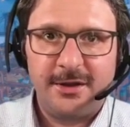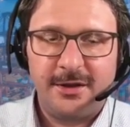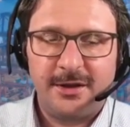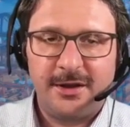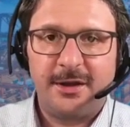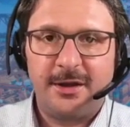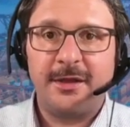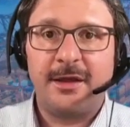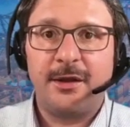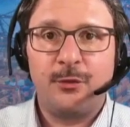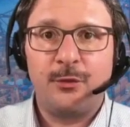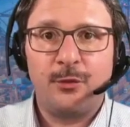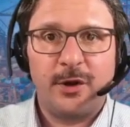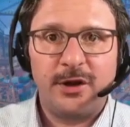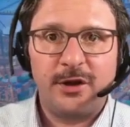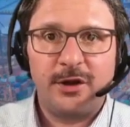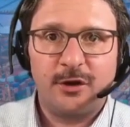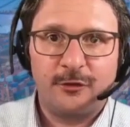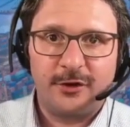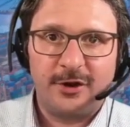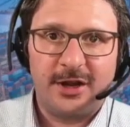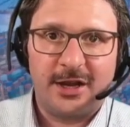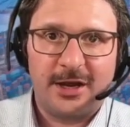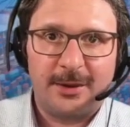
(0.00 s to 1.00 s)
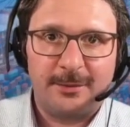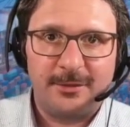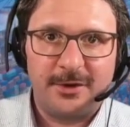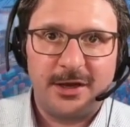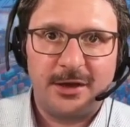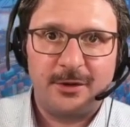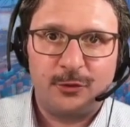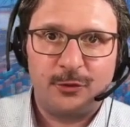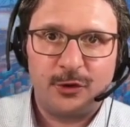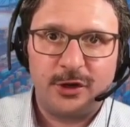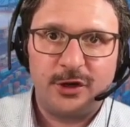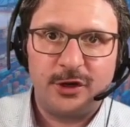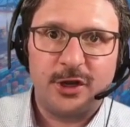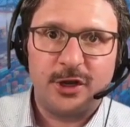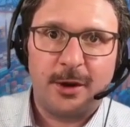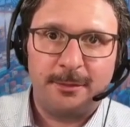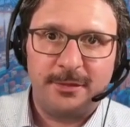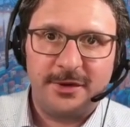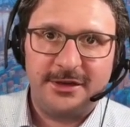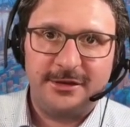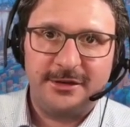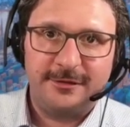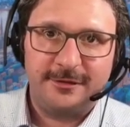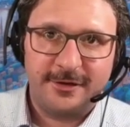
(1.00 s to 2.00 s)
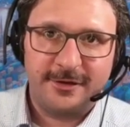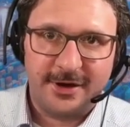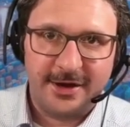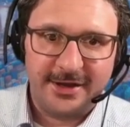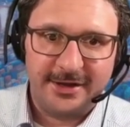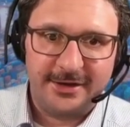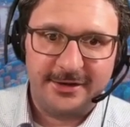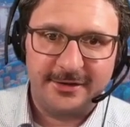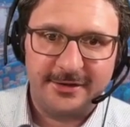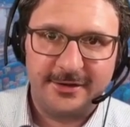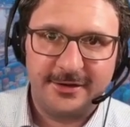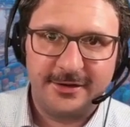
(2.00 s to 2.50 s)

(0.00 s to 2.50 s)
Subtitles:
and then 1 over lambda would not be defined.